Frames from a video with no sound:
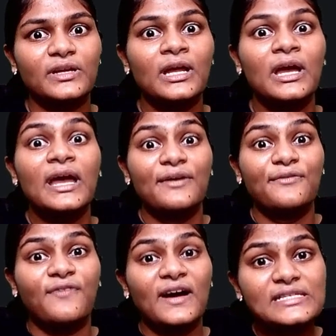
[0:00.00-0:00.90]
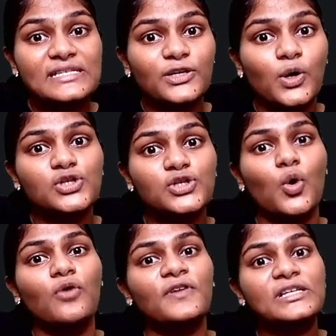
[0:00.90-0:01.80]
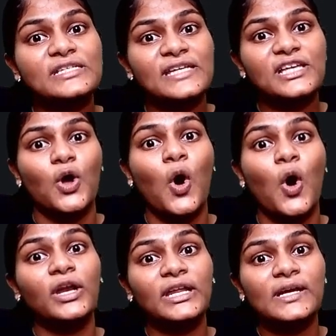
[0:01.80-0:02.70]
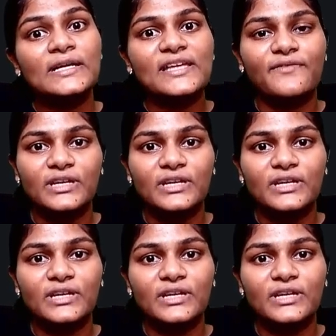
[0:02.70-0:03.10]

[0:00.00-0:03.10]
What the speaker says: Once it goes over 6 or near 7, it is